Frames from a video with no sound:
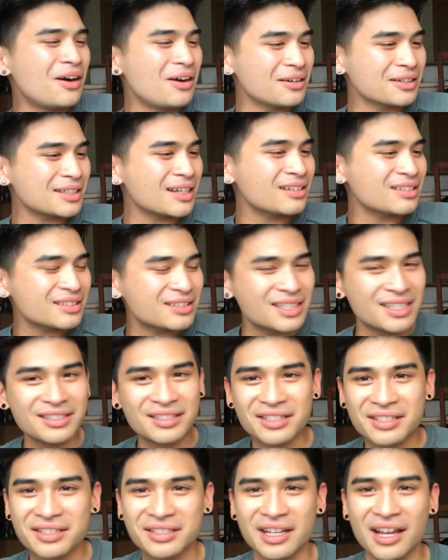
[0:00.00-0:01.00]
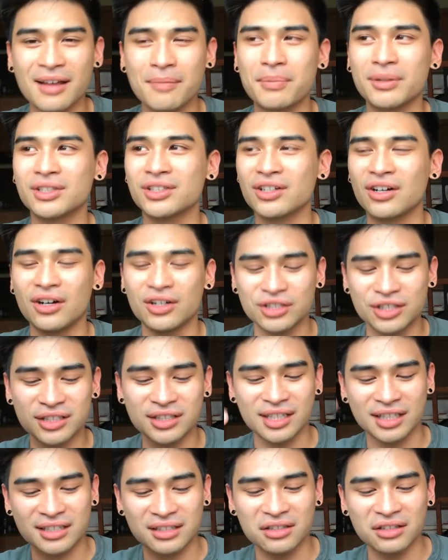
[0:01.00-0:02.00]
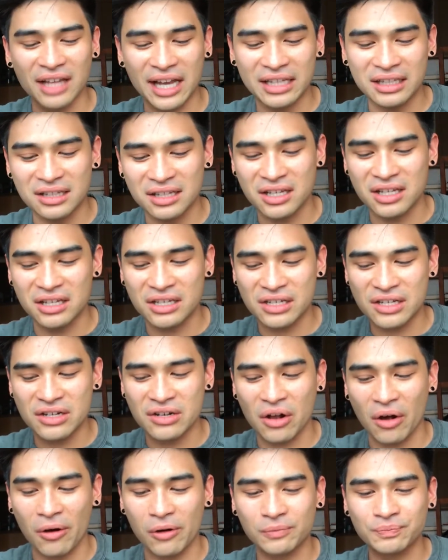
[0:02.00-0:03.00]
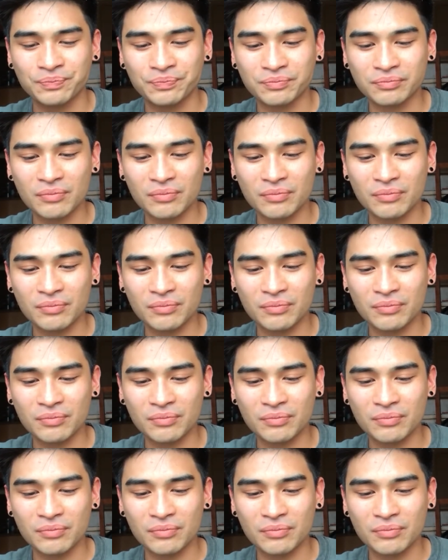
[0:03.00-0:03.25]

They all kind of taste the same, but they're all just like slightly,